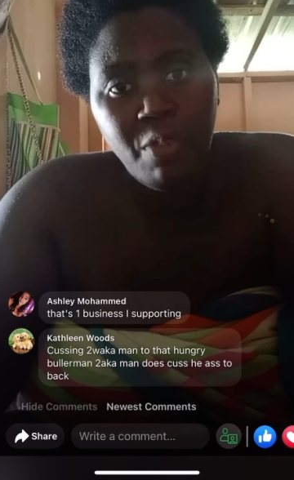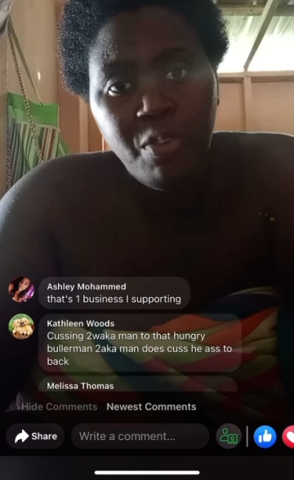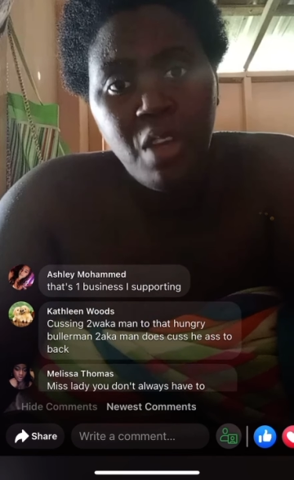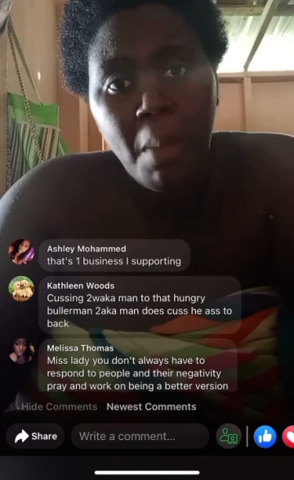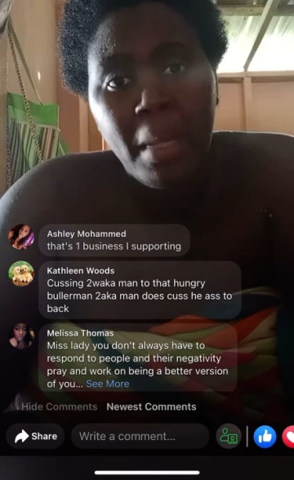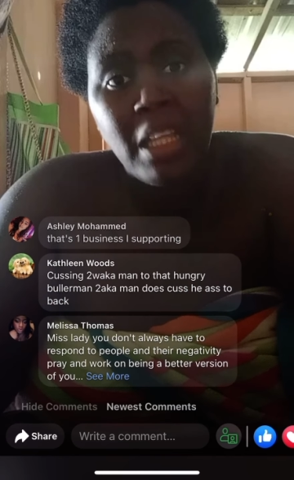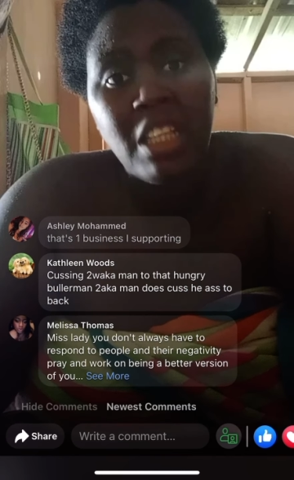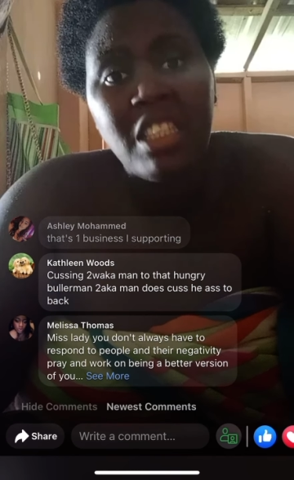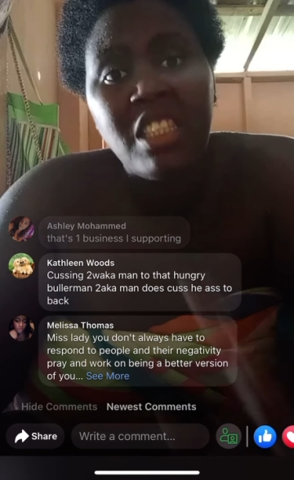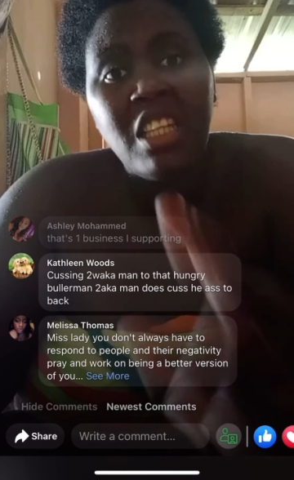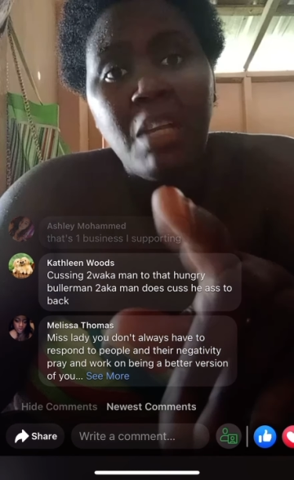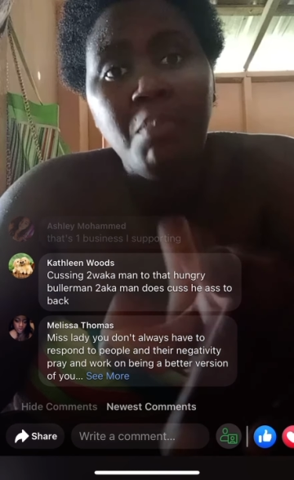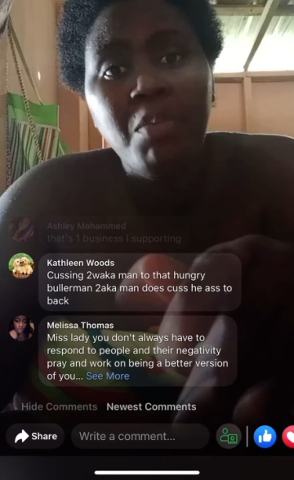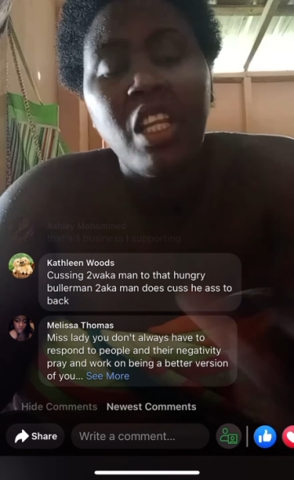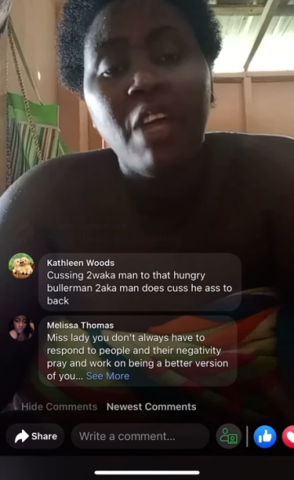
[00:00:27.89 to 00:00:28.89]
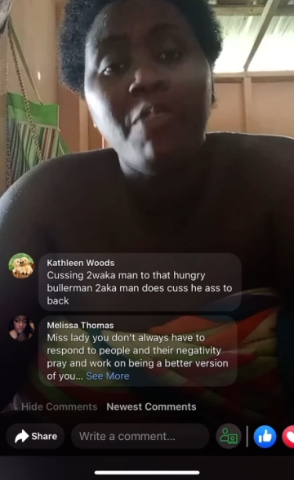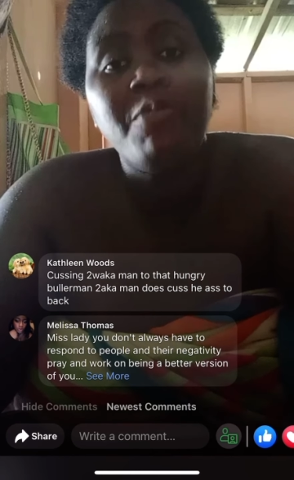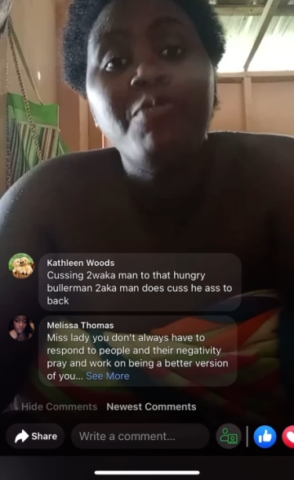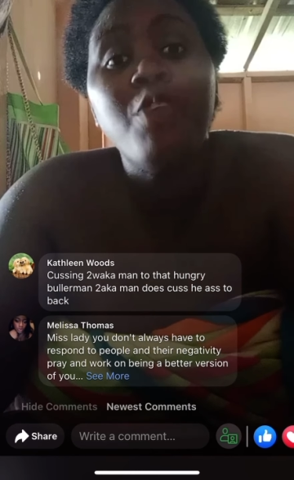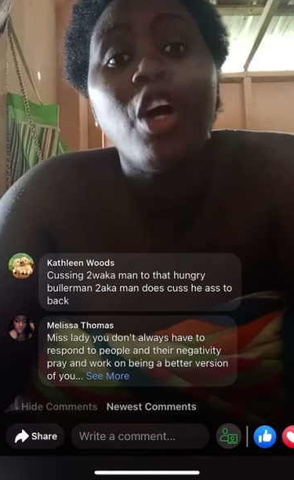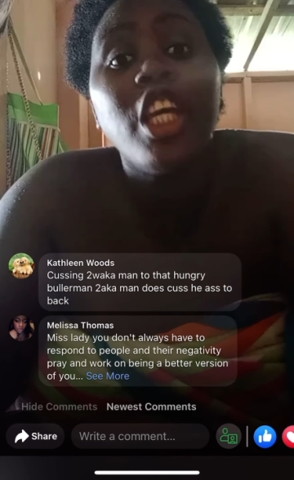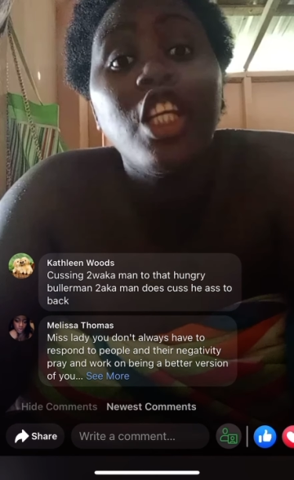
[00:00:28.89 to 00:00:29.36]
for your mother to still be in a
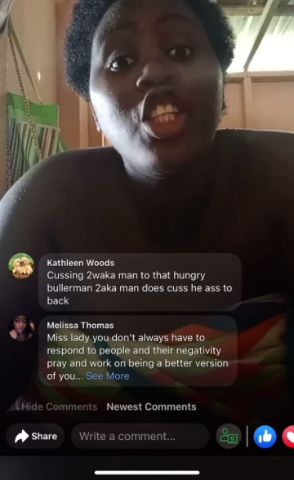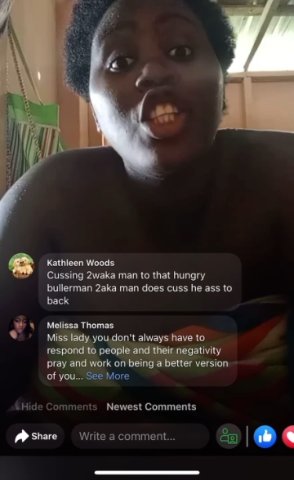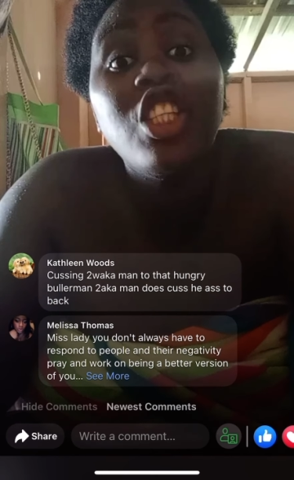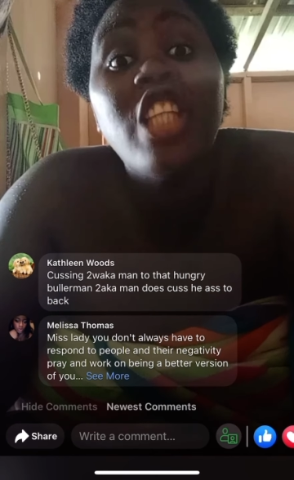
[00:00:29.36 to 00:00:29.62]
fucking